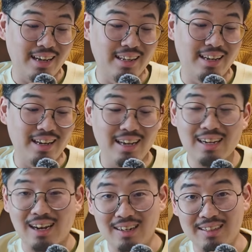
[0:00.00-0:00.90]
in an
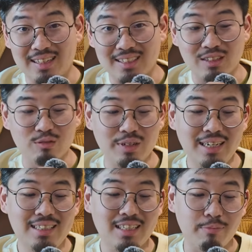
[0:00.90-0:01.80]
ink color that doesn't
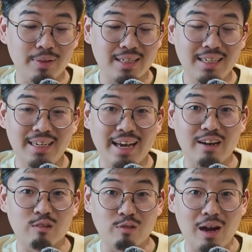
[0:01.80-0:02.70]
really typically
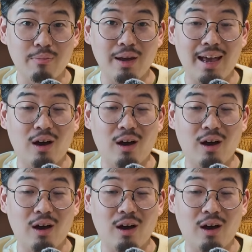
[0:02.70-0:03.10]
get ramp